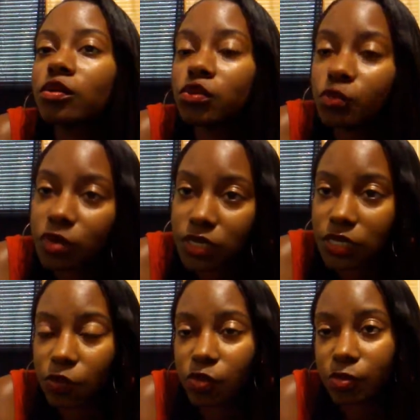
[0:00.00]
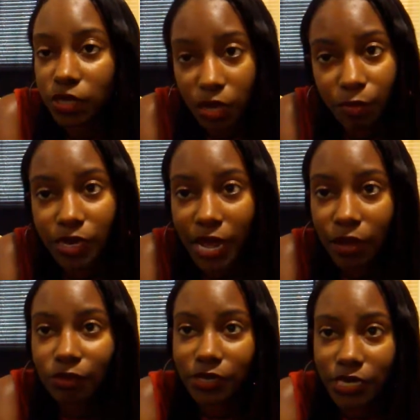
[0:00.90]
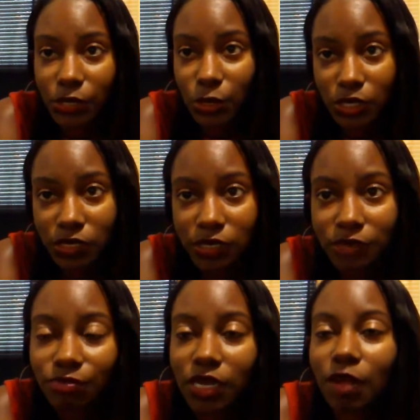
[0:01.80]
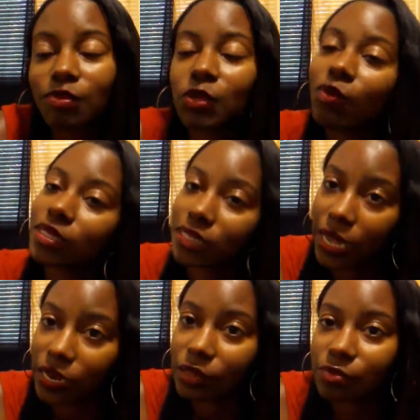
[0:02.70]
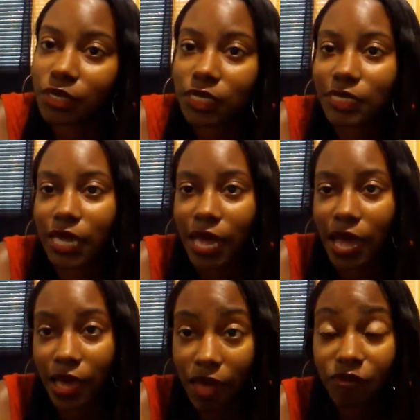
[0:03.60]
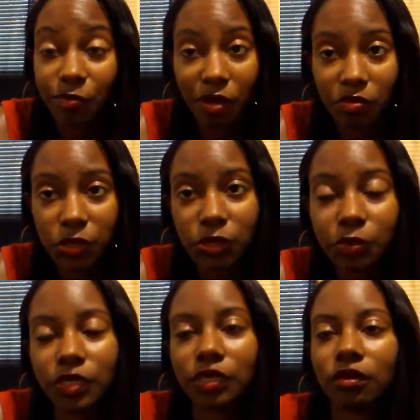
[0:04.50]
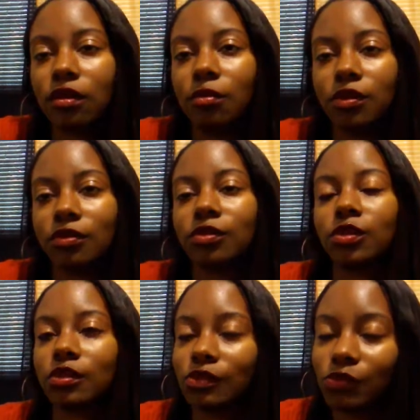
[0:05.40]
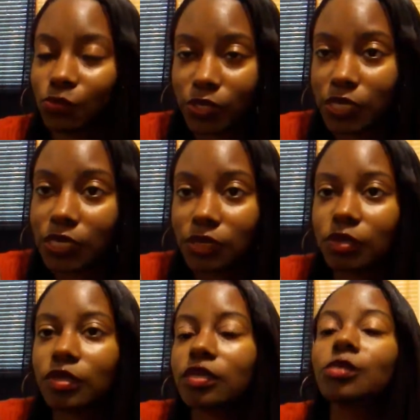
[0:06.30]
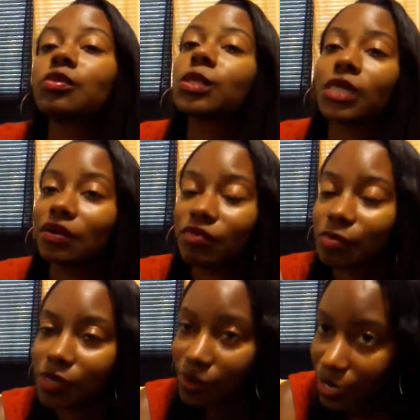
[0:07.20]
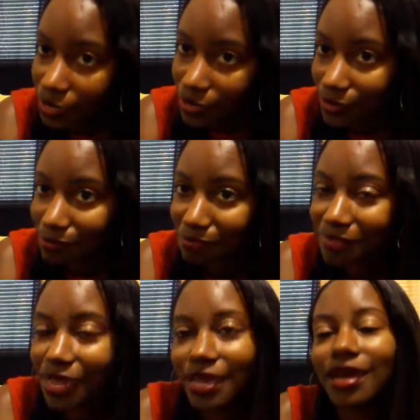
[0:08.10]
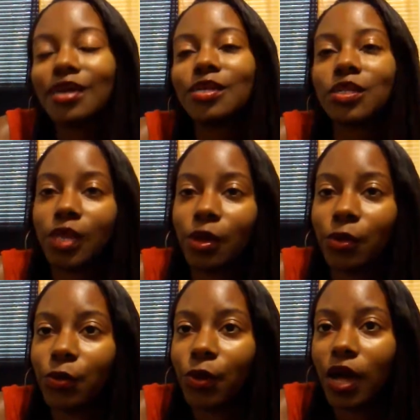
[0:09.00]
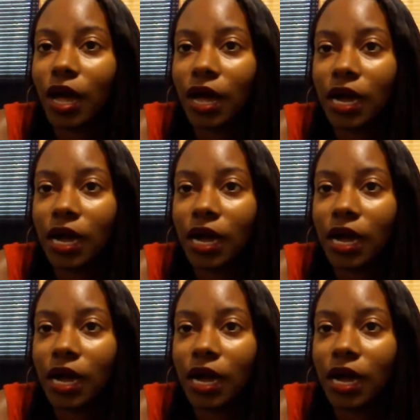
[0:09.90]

new books that will be coming out next year. And I'm so excited because I haven't published a book in almost 3 years and it's been driving me crazy. So